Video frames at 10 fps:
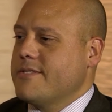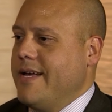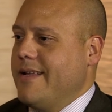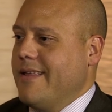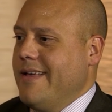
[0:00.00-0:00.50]

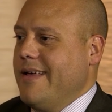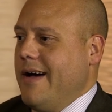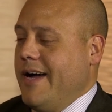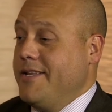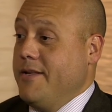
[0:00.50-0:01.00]
that
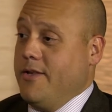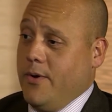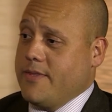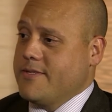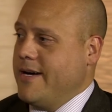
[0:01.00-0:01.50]
I didn't
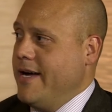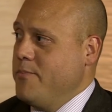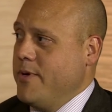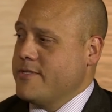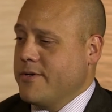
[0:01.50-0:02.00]
know at the
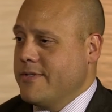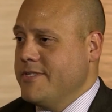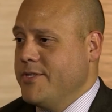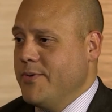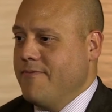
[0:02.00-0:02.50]
time, but certainly
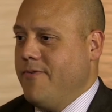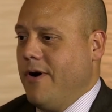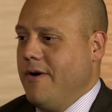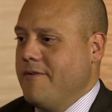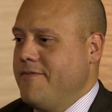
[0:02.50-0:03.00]
do
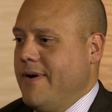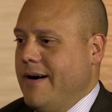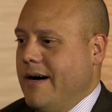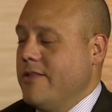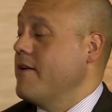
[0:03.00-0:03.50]
involve
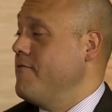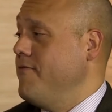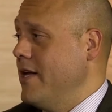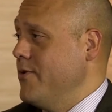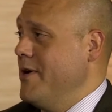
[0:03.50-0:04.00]
a lot of
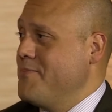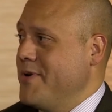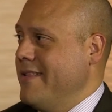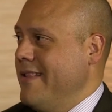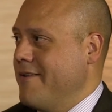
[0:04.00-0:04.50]
follow-up
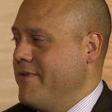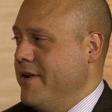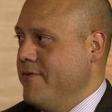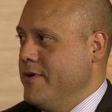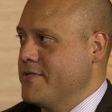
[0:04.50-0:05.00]
and a lot of
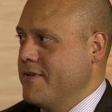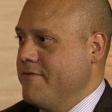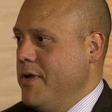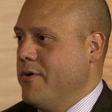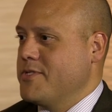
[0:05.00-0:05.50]
interviews of
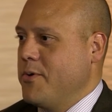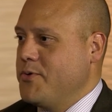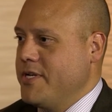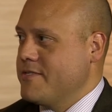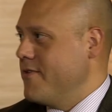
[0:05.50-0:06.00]
known
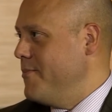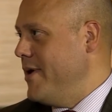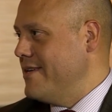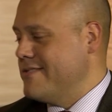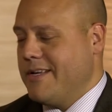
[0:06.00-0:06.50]
associates for the
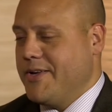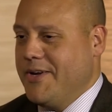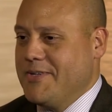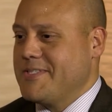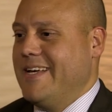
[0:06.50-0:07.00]
past 10
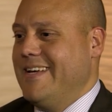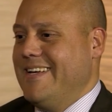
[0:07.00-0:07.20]
years,